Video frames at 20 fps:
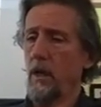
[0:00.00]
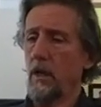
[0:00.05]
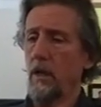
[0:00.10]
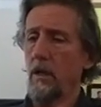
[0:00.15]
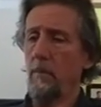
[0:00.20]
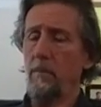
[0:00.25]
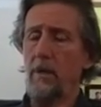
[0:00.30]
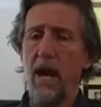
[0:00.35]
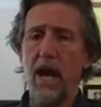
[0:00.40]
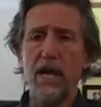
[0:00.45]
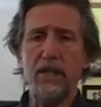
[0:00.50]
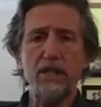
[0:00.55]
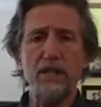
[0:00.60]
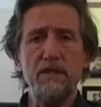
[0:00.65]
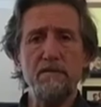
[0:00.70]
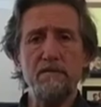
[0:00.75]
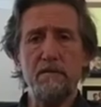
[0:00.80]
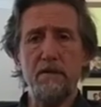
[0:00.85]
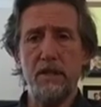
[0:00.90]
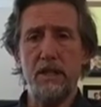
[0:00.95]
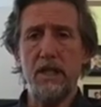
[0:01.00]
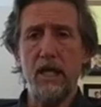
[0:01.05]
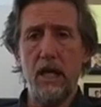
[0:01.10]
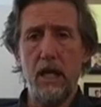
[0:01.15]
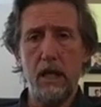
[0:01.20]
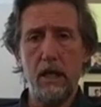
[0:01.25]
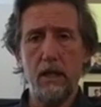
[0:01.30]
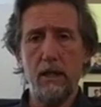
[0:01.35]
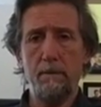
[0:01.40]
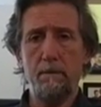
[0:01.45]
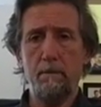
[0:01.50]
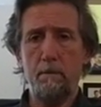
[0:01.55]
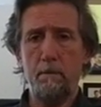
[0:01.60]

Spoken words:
compassion fatigue.